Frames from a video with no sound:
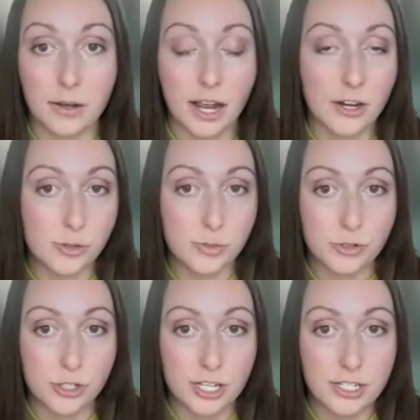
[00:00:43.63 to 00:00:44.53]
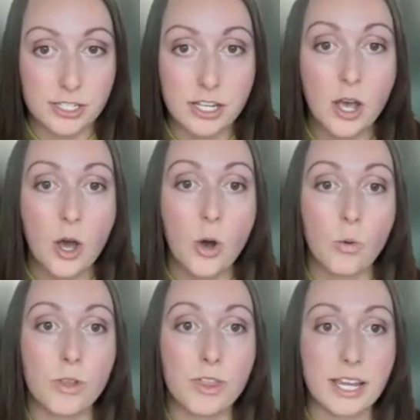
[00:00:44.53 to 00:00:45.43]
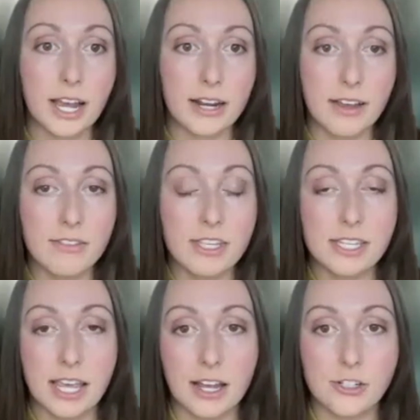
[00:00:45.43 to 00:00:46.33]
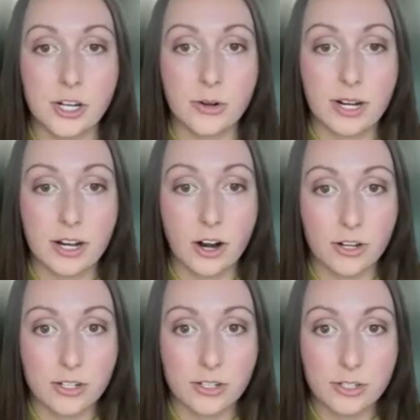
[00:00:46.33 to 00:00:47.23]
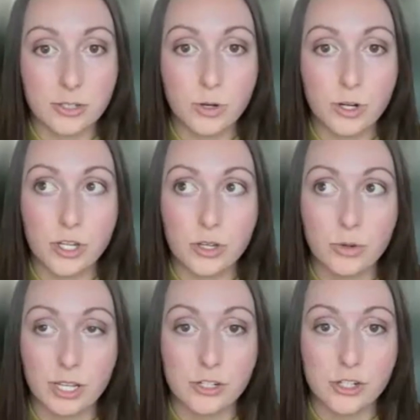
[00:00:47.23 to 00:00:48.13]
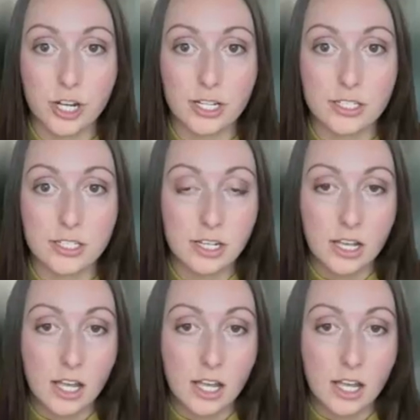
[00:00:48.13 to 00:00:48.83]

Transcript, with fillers: contributions where they kind of have these AI generated articles where you can just